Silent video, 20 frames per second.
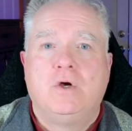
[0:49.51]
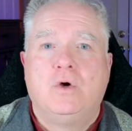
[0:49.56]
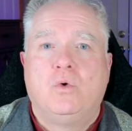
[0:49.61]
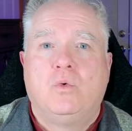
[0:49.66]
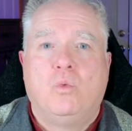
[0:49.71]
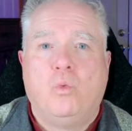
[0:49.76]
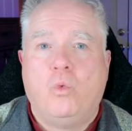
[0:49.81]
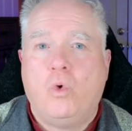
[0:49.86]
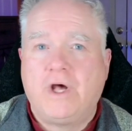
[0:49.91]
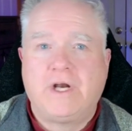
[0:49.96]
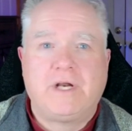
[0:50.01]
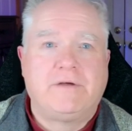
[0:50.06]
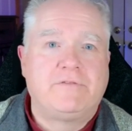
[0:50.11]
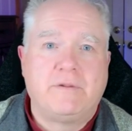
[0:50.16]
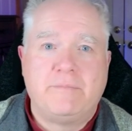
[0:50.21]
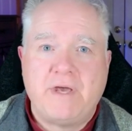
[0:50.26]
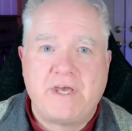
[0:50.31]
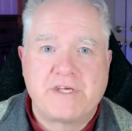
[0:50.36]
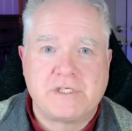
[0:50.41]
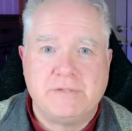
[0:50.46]
one of the
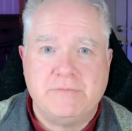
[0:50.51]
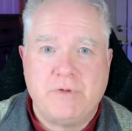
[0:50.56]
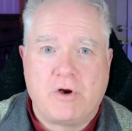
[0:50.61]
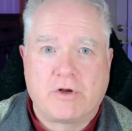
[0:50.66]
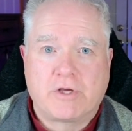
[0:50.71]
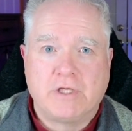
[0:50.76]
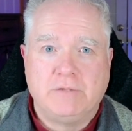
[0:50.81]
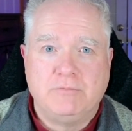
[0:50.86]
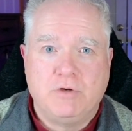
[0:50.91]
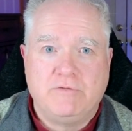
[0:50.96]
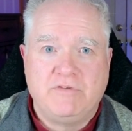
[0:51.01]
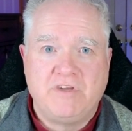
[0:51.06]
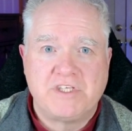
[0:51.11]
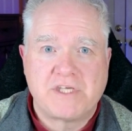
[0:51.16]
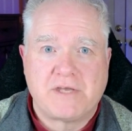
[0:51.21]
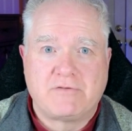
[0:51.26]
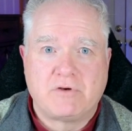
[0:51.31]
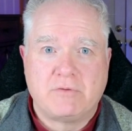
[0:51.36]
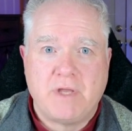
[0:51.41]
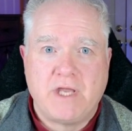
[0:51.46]
best American movies
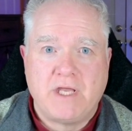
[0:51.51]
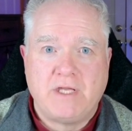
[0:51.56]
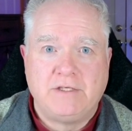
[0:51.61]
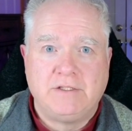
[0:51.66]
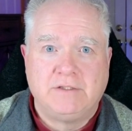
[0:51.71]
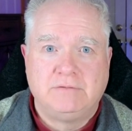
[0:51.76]
ever made.